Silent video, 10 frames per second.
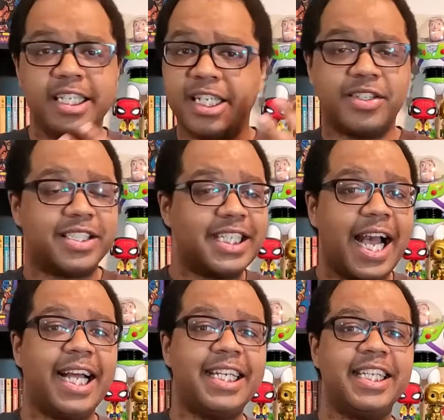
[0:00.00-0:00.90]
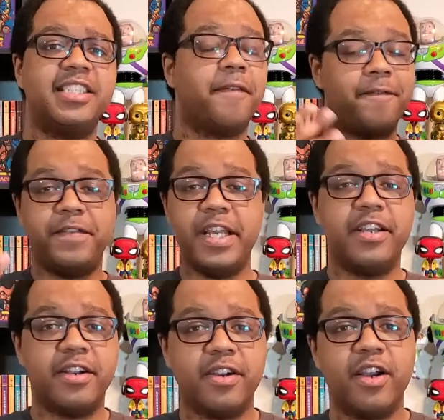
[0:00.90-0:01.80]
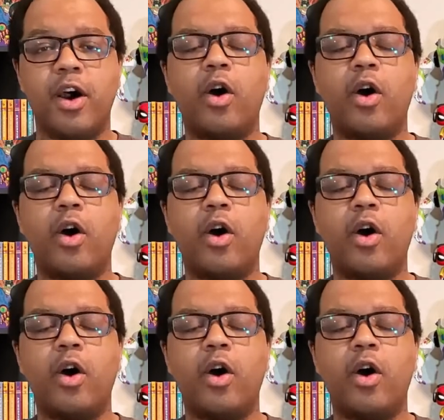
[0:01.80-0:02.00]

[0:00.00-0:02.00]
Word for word: you know, sadness, fear,